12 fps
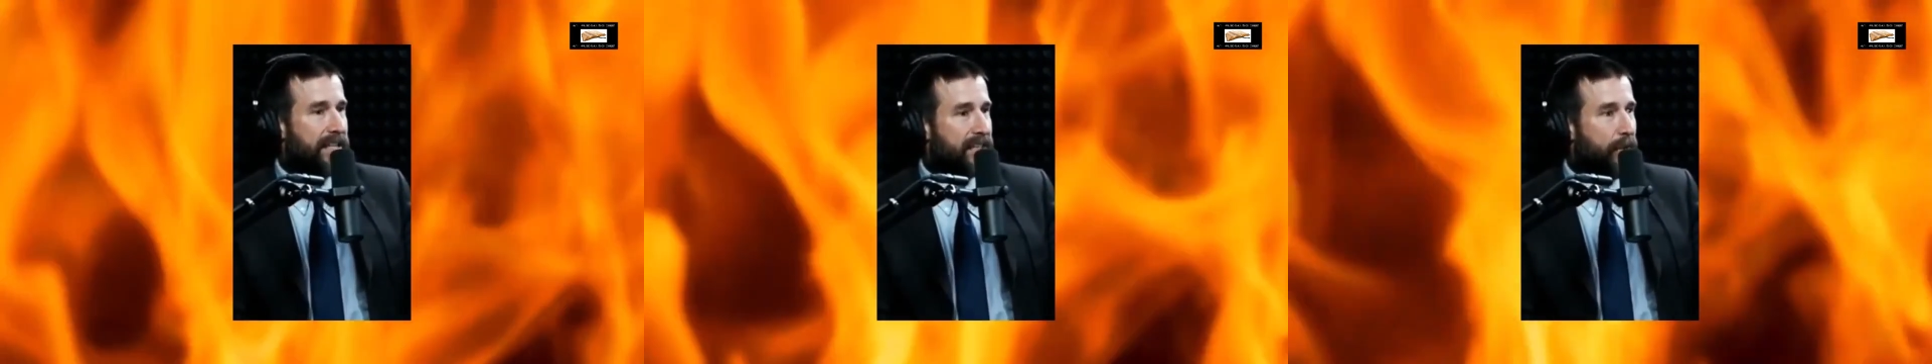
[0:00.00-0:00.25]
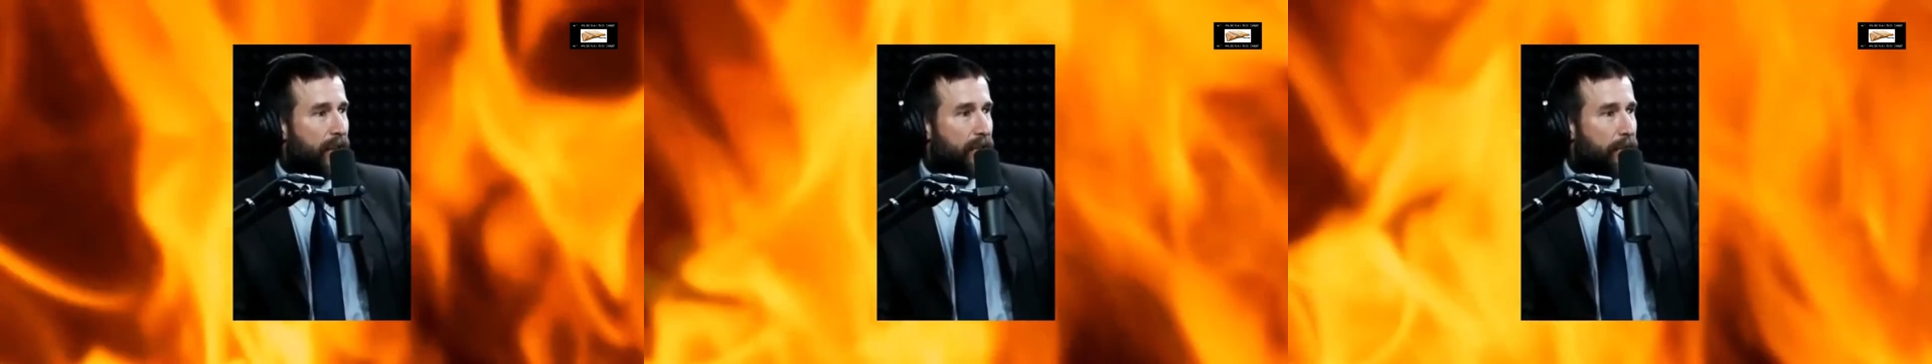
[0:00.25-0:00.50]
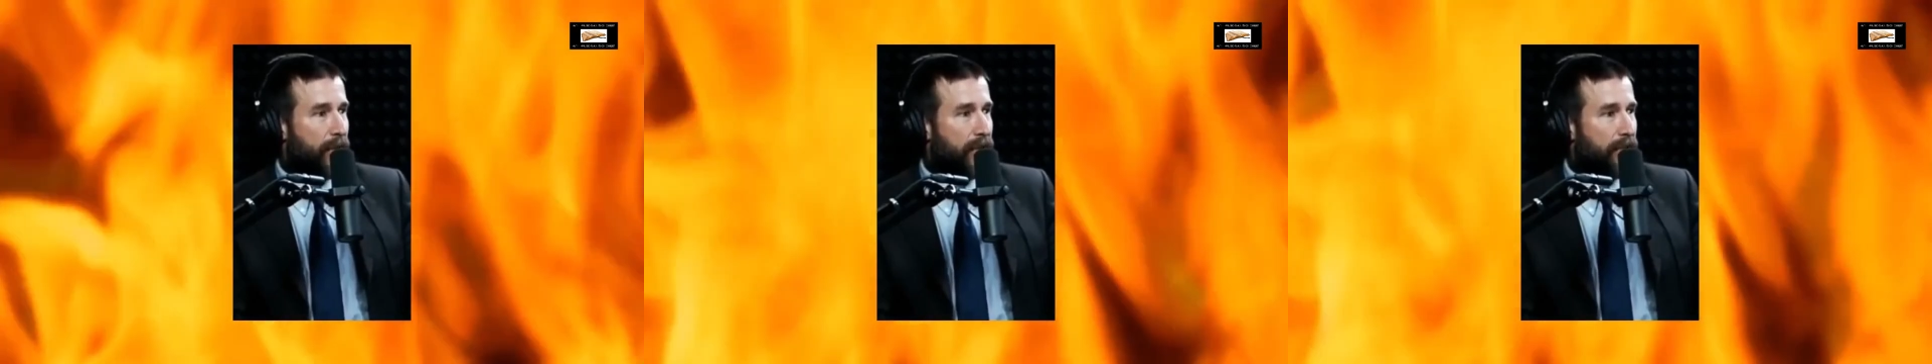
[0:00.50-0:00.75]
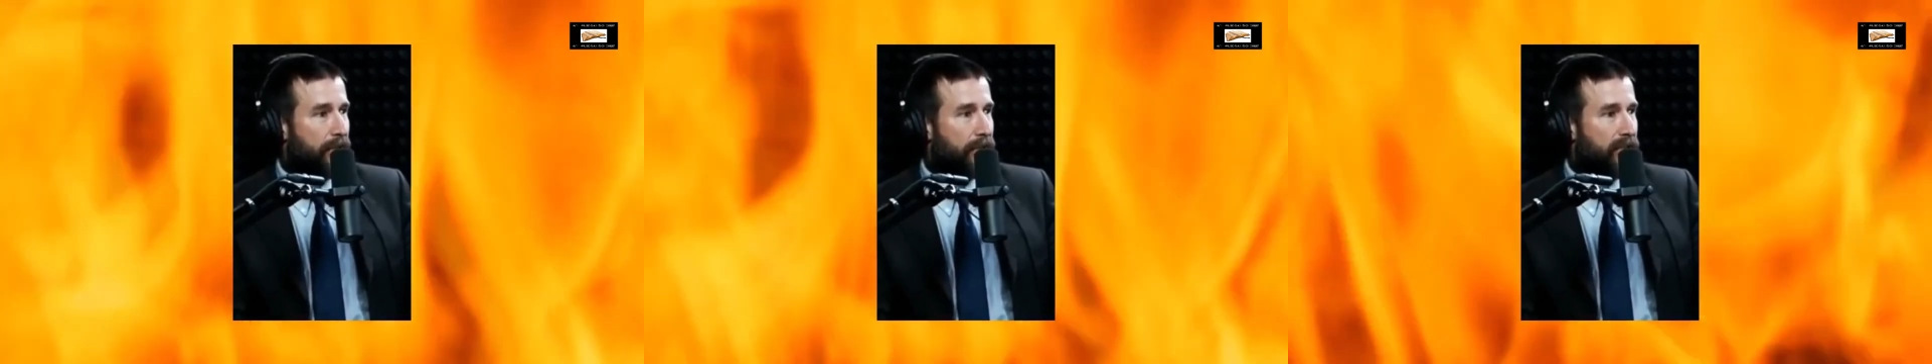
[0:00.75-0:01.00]
he has the belly
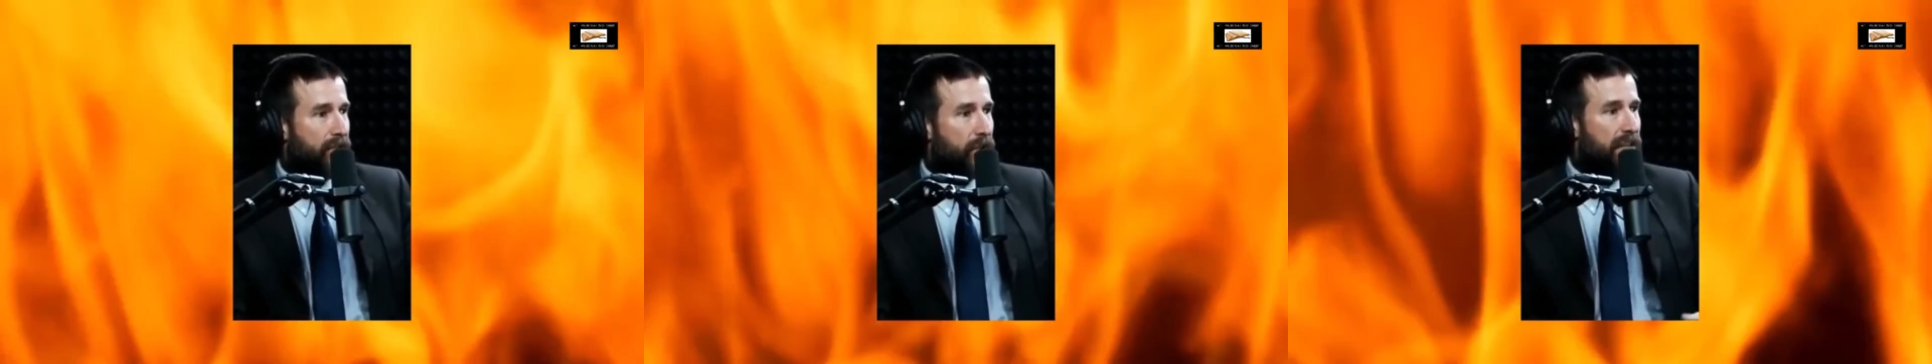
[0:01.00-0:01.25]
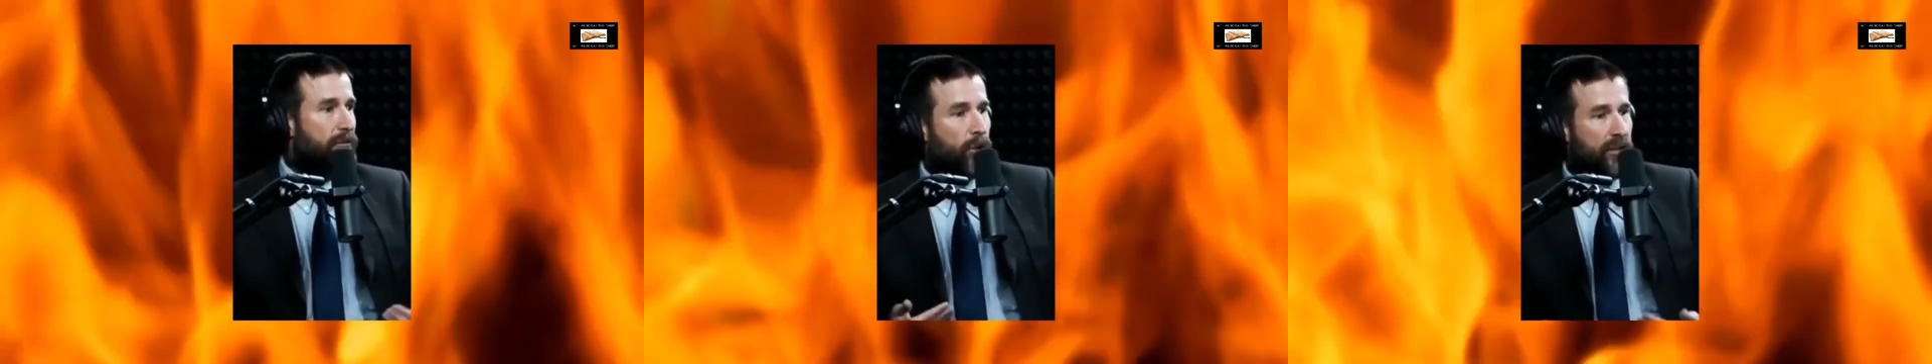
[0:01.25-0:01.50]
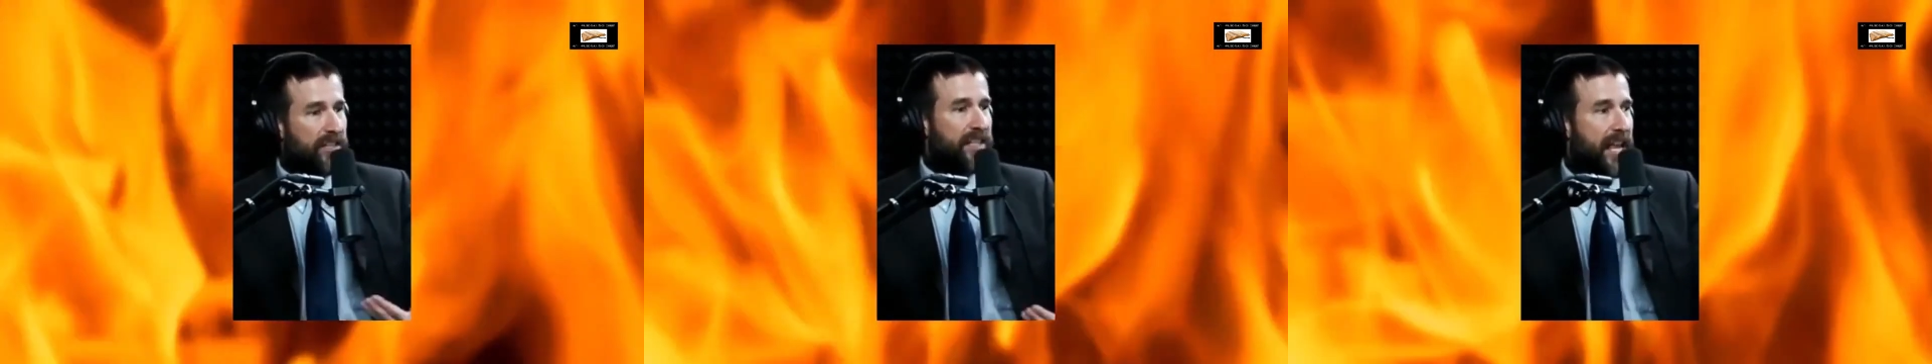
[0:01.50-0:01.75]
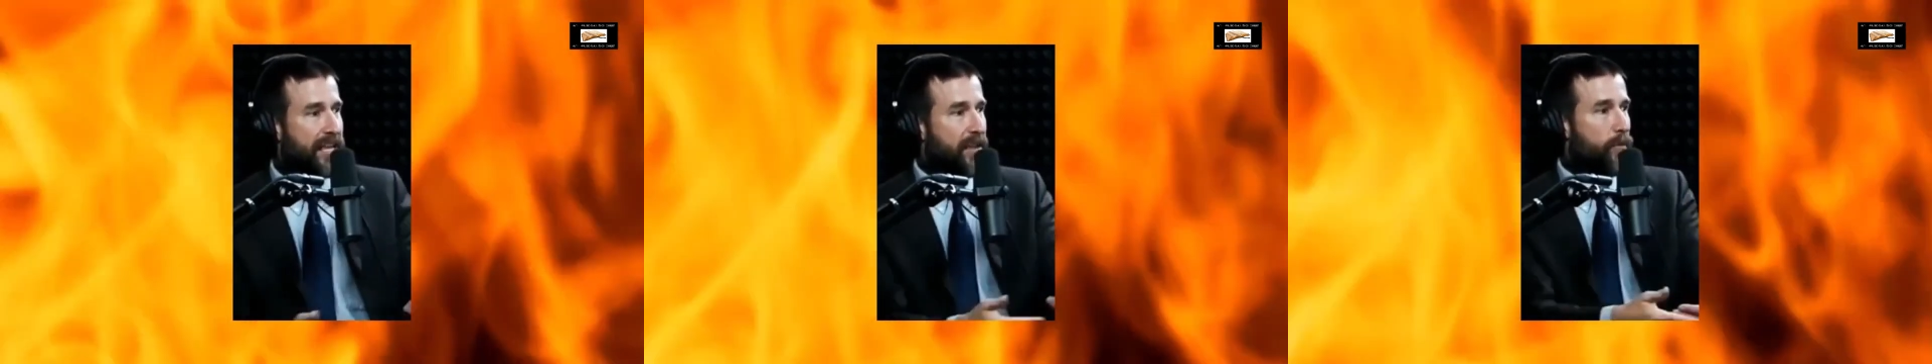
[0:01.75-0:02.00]
button. So he
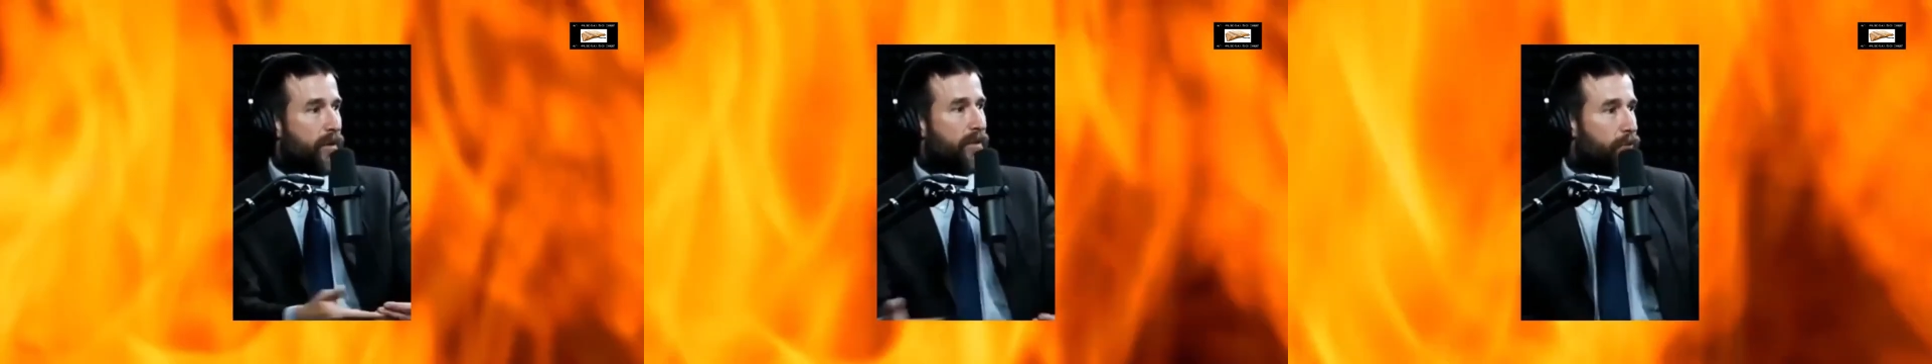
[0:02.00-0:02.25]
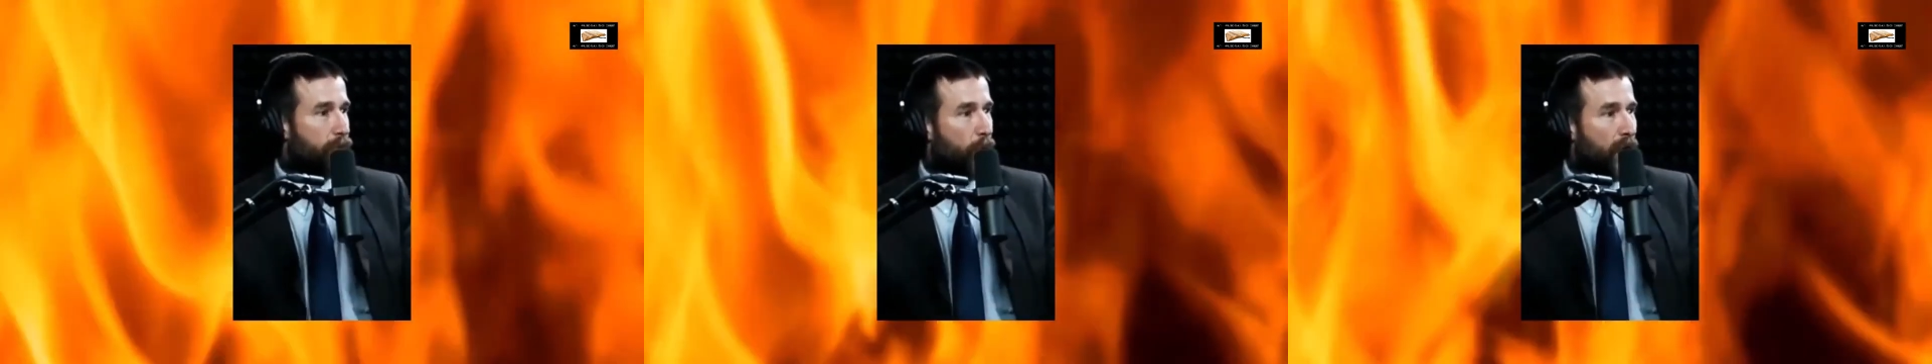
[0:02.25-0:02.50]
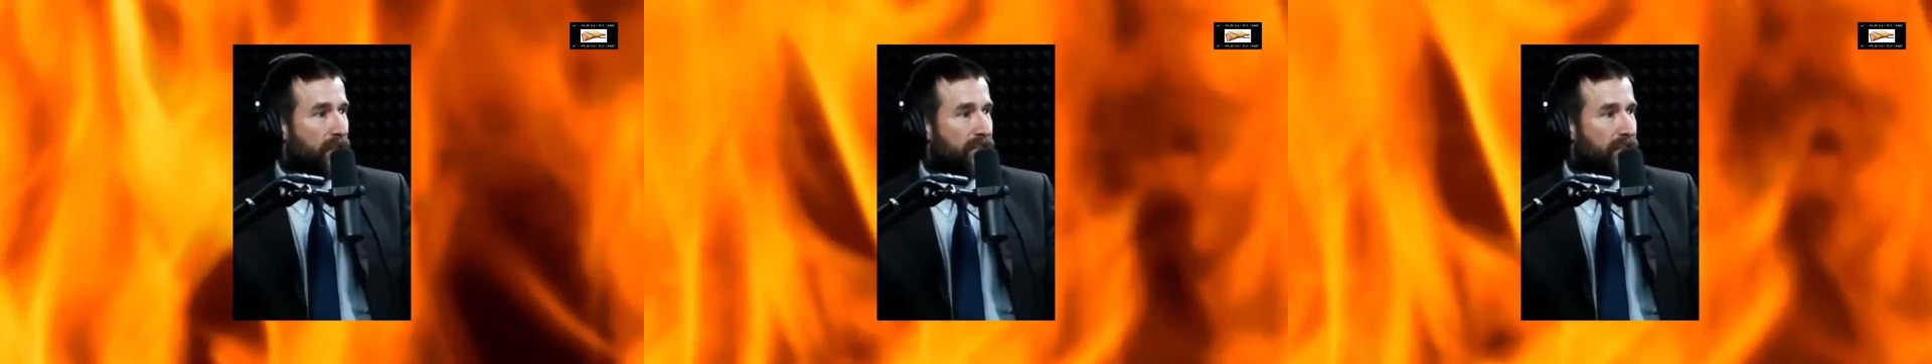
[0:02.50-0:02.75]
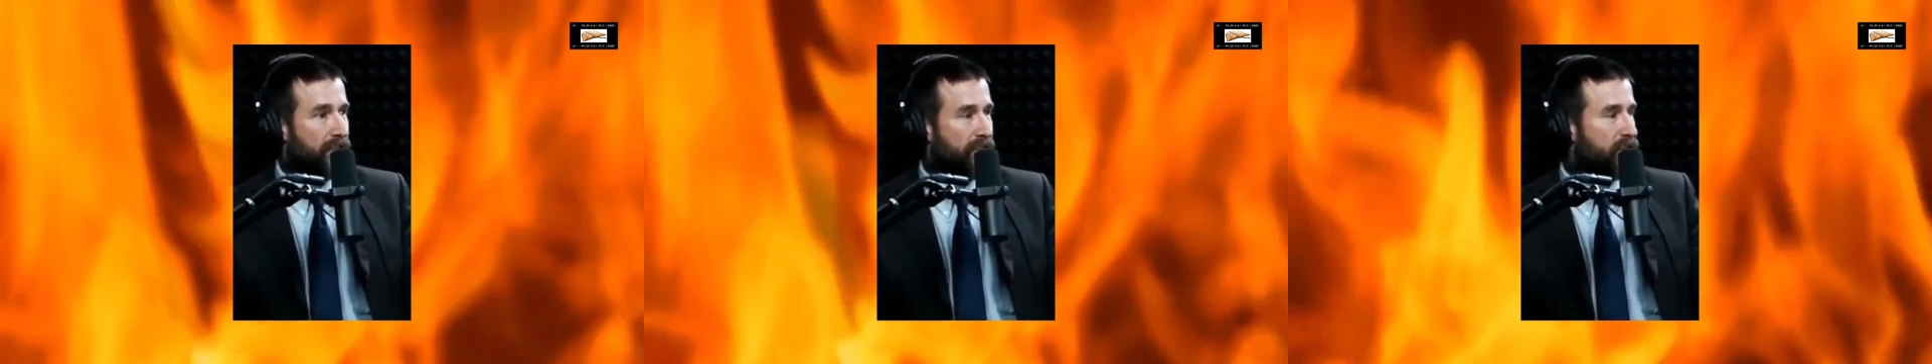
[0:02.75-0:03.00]
looks like he went through the
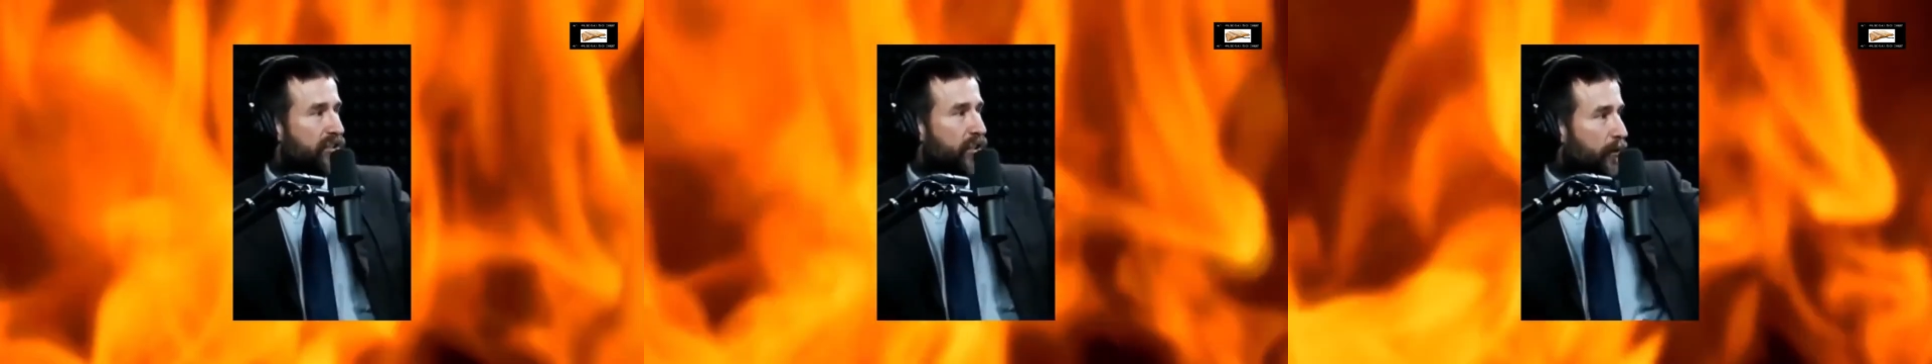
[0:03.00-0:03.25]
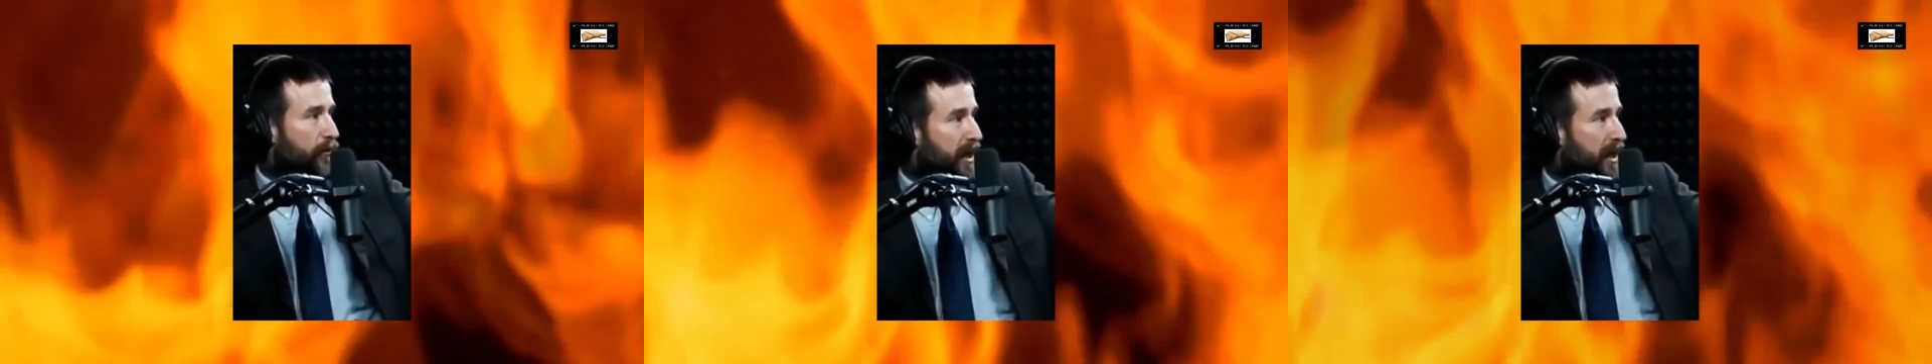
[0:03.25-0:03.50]
process. Do you see